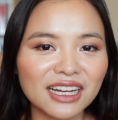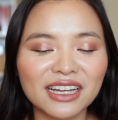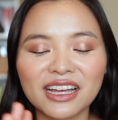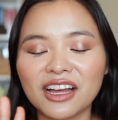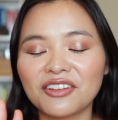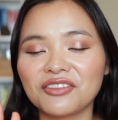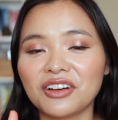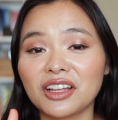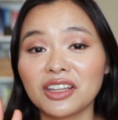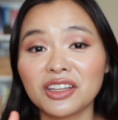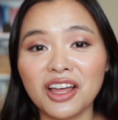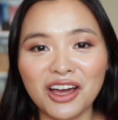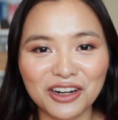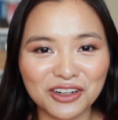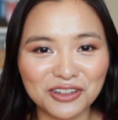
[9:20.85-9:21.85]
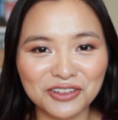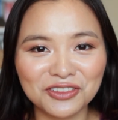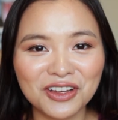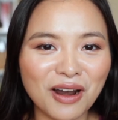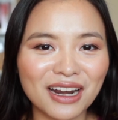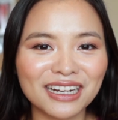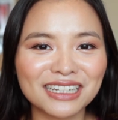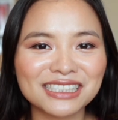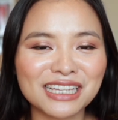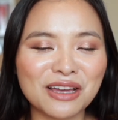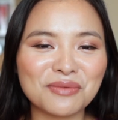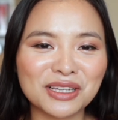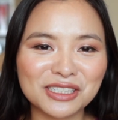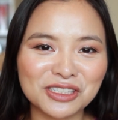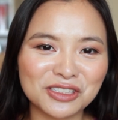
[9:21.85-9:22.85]
I have a lot of products
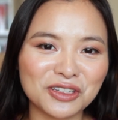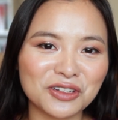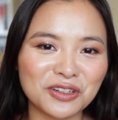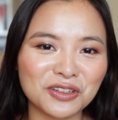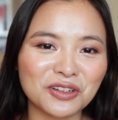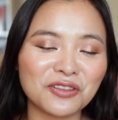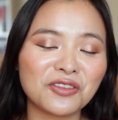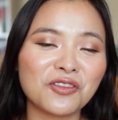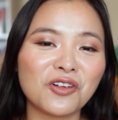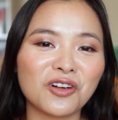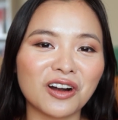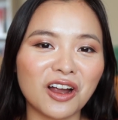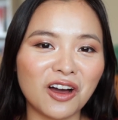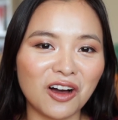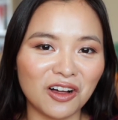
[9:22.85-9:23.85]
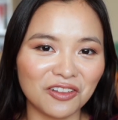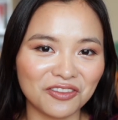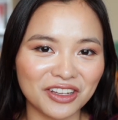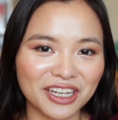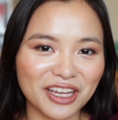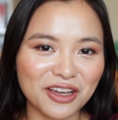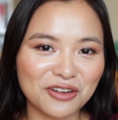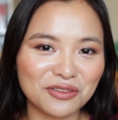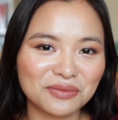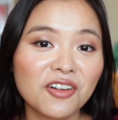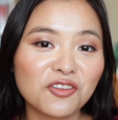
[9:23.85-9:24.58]
coming soon for a haul video.